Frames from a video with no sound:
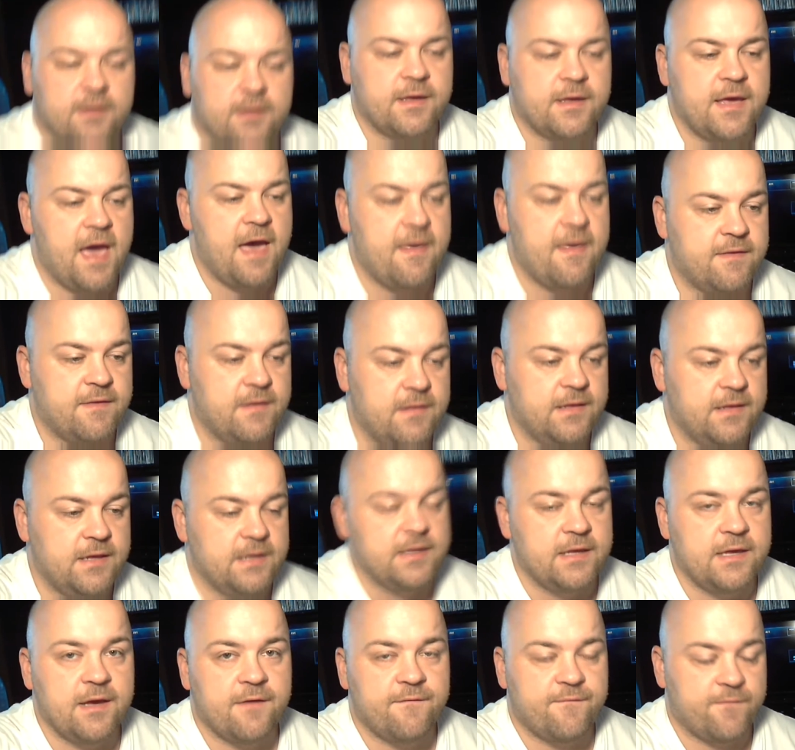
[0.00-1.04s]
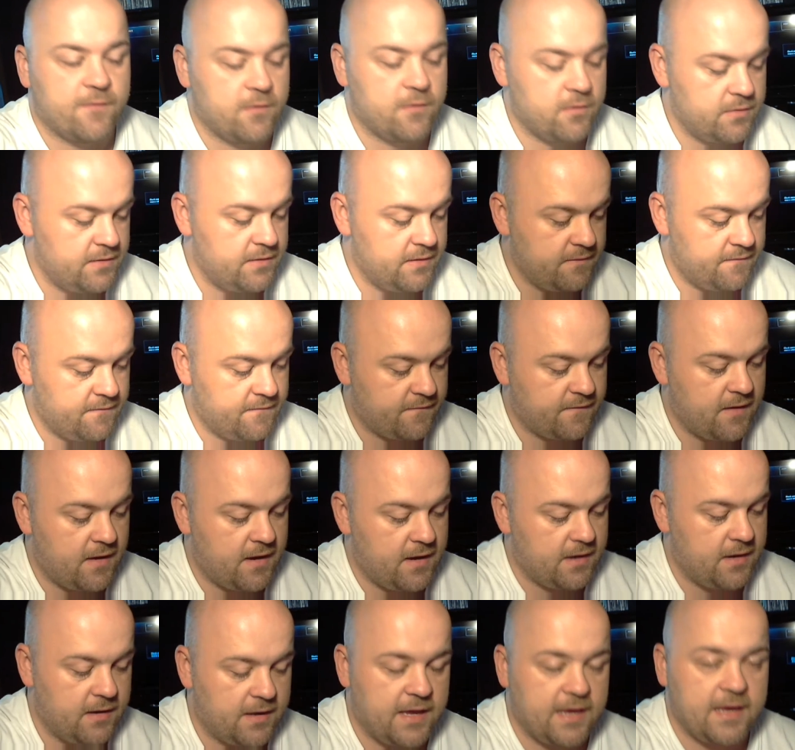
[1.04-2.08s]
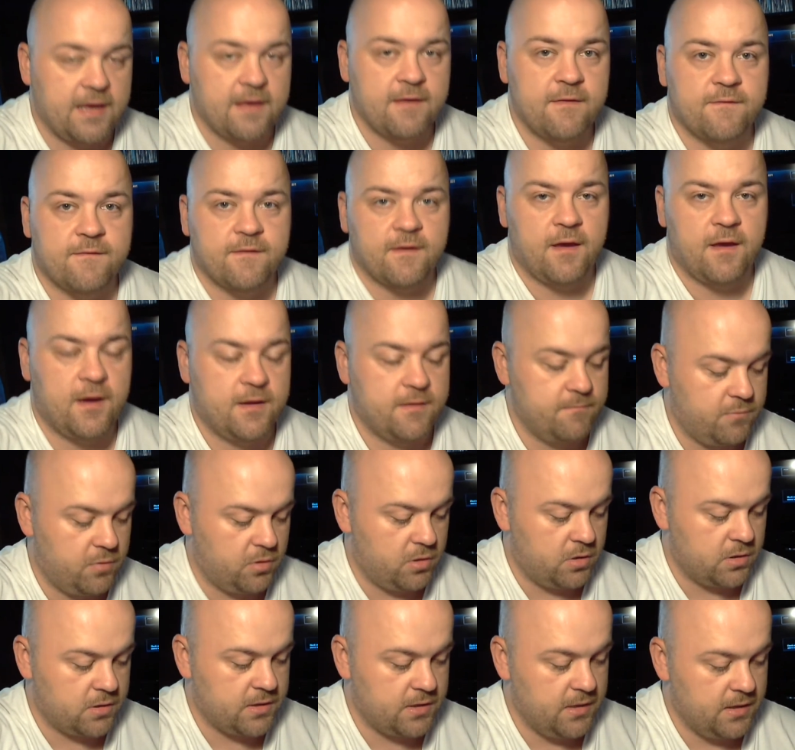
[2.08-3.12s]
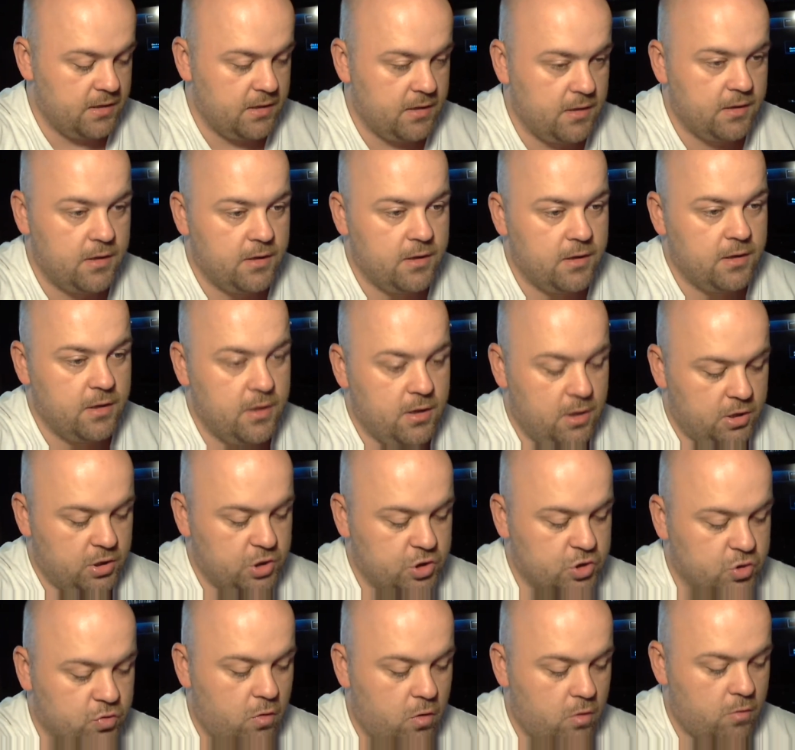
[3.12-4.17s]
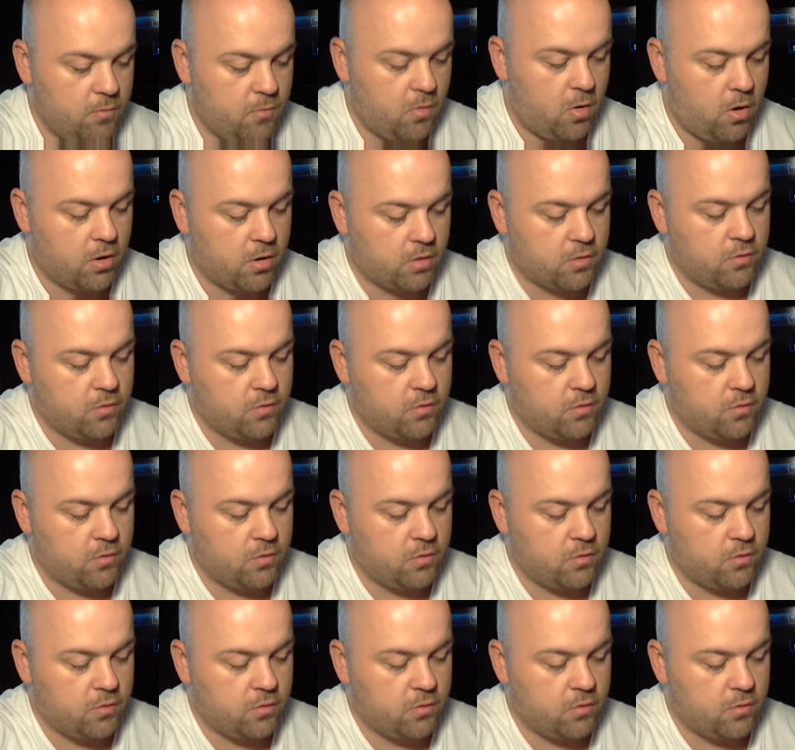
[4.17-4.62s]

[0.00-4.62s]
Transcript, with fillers: Kathie Lee Gifford sign, hand signed book, Jerome R.